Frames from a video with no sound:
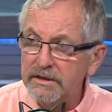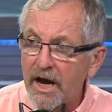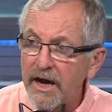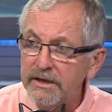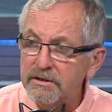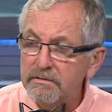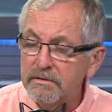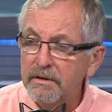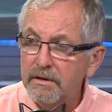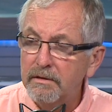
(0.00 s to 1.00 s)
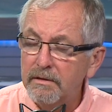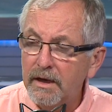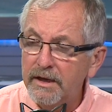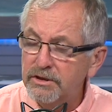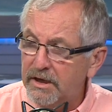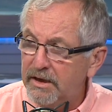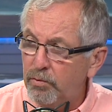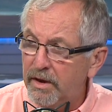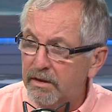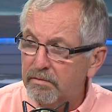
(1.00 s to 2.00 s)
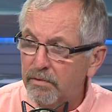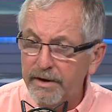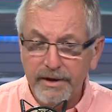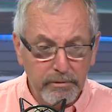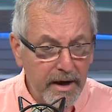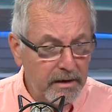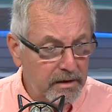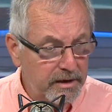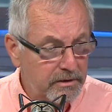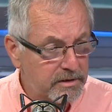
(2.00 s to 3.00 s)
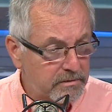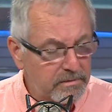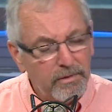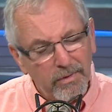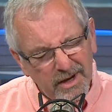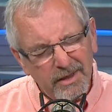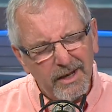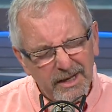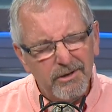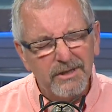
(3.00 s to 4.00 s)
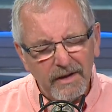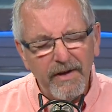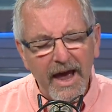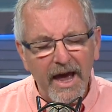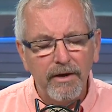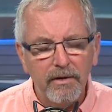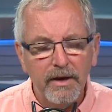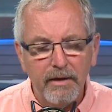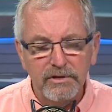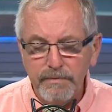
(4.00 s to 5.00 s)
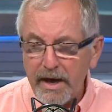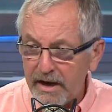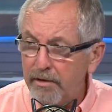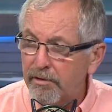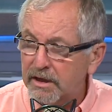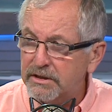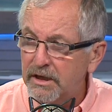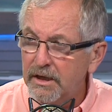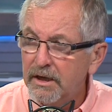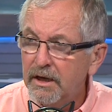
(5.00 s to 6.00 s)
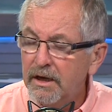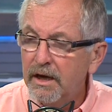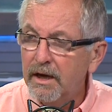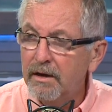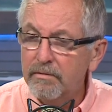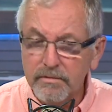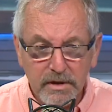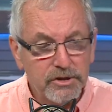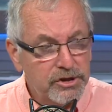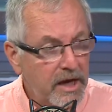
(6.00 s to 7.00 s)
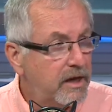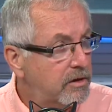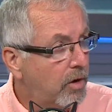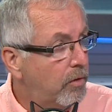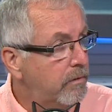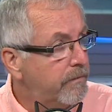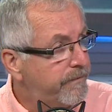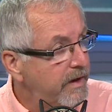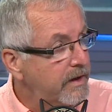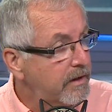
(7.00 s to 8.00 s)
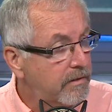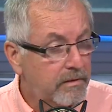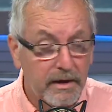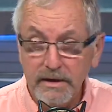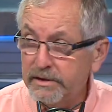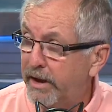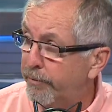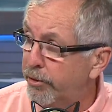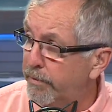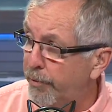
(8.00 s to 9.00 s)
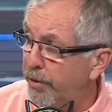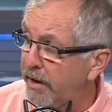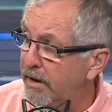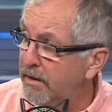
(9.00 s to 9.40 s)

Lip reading: ties, allegedly, with one of the great leaders, one of the leaders they've had, and that was Matt Hendricks. Does Shane Doan fit? And he's an Alberta boy.